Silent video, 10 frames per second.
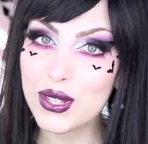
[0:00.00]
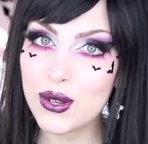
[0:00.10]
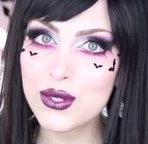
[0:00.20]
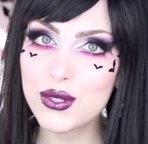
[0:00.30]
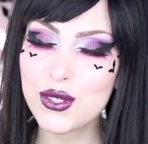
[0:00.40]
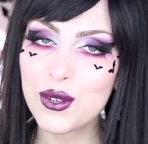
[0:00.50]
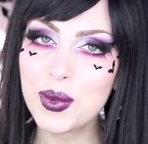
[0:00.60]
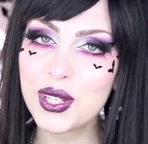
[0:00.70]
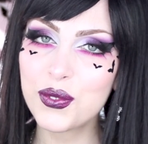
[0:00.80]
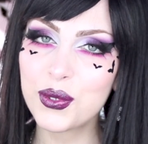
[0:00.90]
so
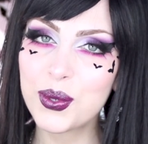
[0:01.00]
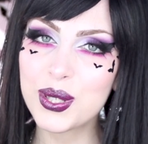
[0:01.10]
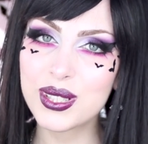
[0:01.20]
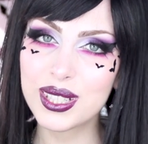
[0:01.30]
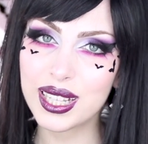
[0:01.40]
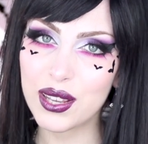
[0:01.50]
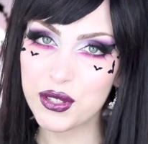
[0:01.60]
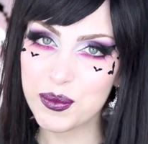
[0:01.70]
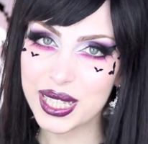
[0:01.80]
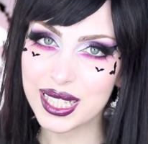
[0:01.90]
much for watching.
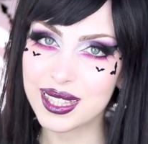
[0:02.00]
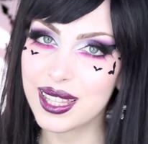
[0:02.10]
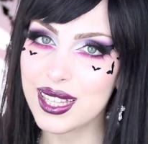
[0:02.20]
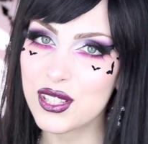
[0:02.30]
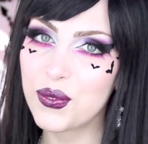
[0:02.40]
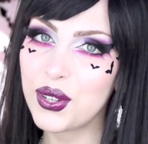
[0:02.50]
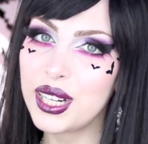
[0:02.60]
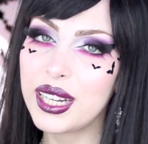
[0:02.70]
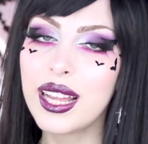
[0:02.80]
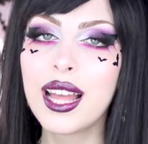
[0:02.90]
If you made it this
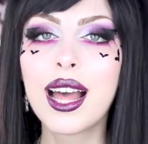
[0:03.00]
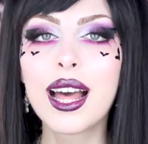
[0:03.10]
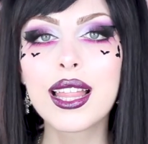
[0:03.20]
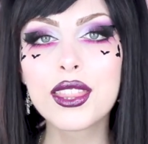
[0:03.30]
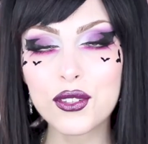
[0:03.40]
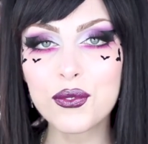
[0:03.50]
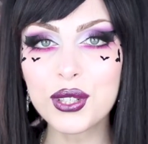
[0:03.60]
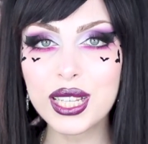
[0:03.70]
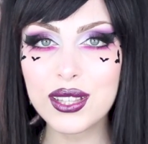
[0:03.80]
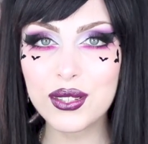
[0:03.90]
far, don't
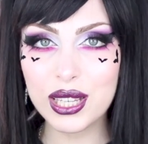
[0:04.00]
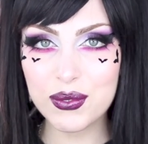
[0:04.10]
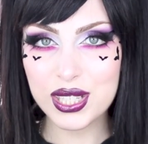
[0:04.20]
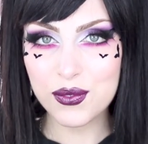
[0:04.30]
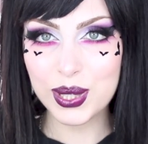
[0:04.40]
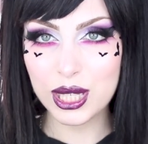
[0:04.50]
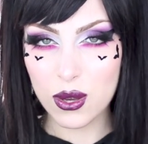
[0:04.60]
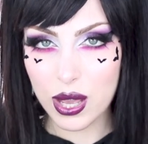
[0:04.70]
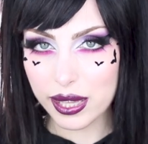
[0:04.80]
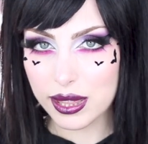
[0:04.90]
forget to give this
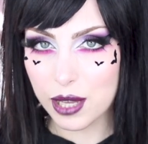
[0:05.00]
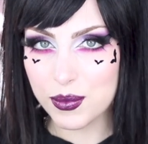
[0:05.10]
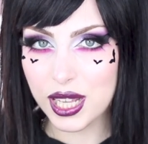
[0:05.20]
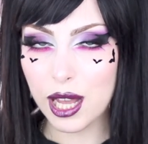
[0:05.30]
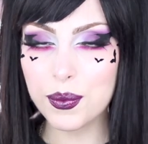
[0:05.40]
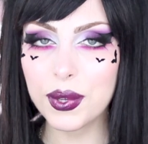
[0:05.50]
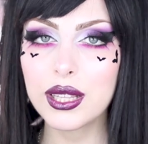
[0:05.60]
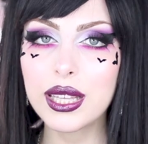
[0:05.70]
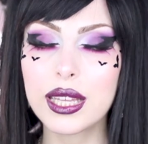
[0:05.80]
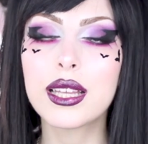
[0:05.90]
video a thumbs
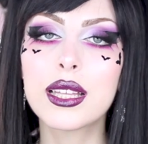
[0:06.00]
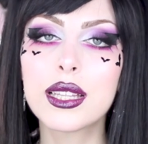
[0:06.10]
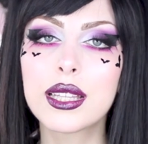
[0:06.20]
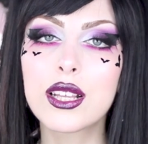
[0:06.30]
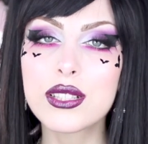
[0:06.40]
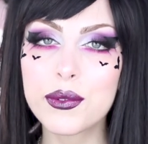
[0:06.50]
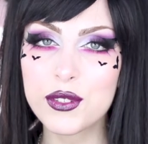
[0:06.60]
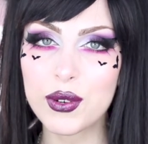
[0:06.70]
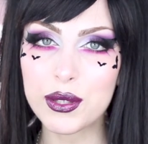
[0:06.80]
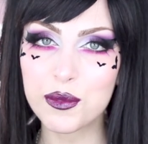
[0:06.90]
up and
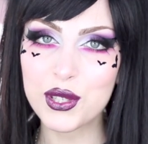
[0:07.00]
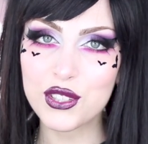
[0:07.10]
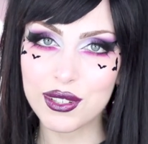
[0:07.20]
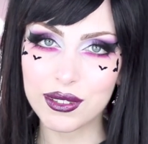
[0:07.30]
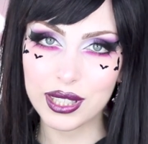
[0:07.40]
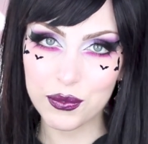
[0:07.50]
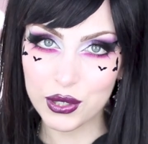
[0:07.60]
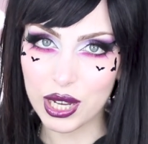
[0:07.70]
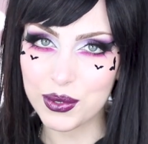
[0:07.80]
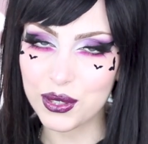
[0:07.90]
subscribe to my channel if
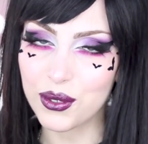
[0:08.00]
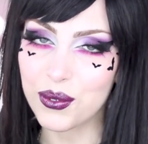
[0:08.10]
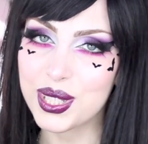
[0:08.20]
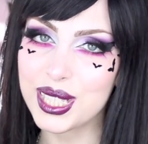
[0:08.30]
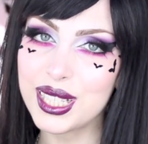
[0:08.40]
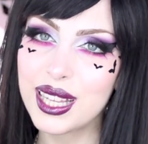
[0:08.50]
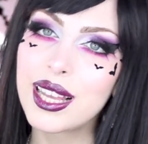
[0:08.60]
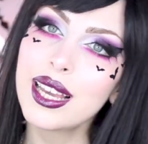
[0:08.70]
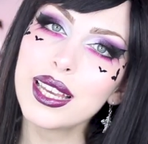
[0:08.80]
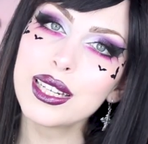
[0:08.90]
you haven't already,
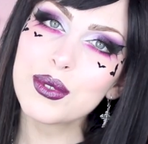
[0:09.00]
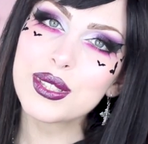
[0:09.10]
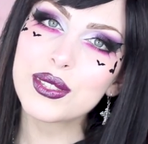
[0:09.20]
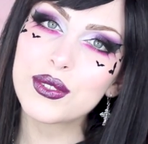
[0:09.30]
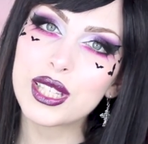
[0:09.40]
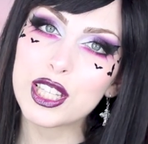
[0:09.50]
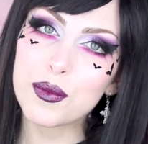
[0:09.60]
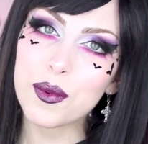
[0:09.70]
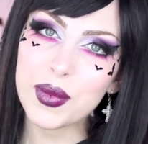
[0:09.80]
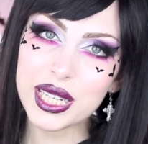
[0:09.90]
and I will see you
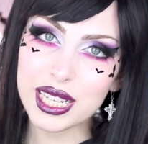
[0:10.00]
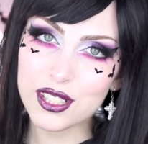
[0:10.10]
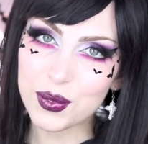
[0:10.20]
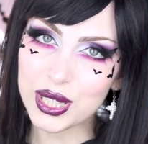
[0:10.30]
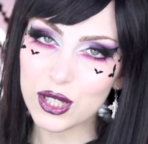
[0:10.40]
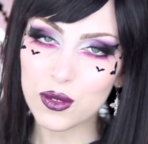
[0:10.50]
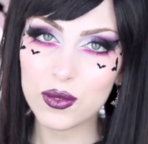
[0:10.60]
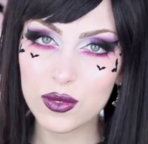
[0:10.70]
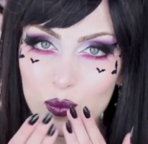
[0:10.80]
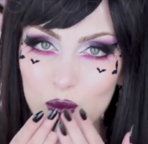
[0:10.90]
in my next video.